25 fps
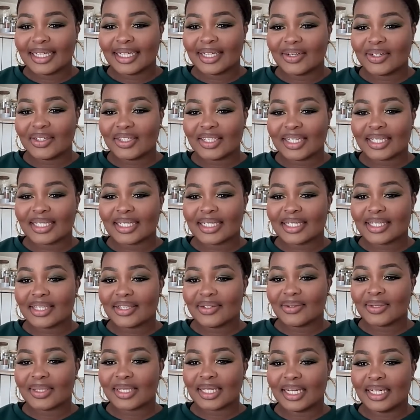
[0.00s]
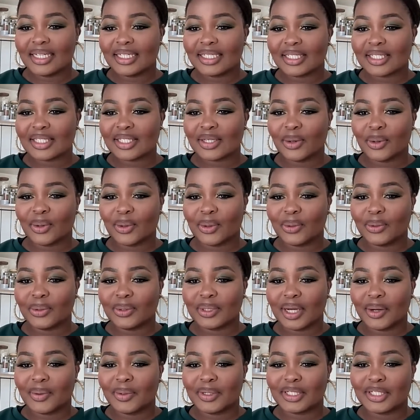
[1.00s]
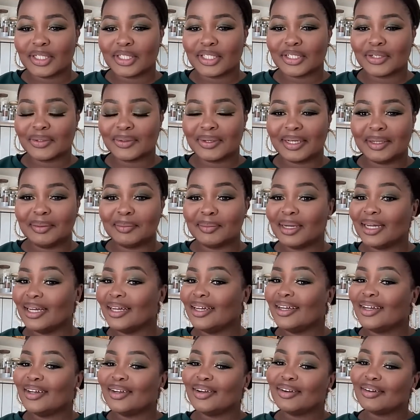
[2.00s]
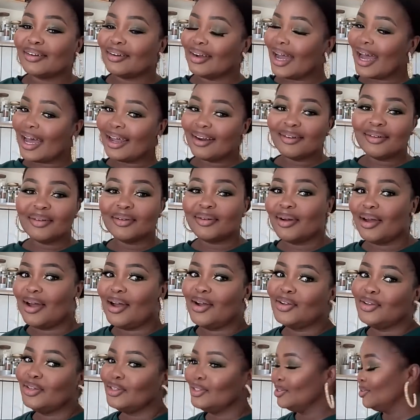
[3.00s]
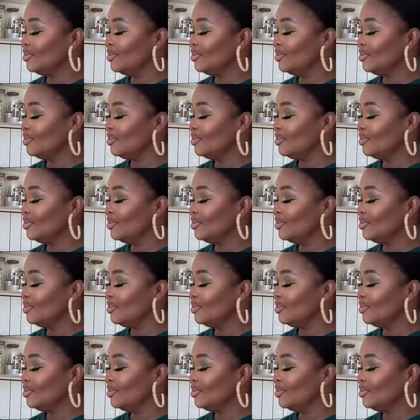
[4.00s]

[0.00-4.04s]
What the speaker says: Lucia says New Zealand is so cold. I want to scream. Girl, I don't know how you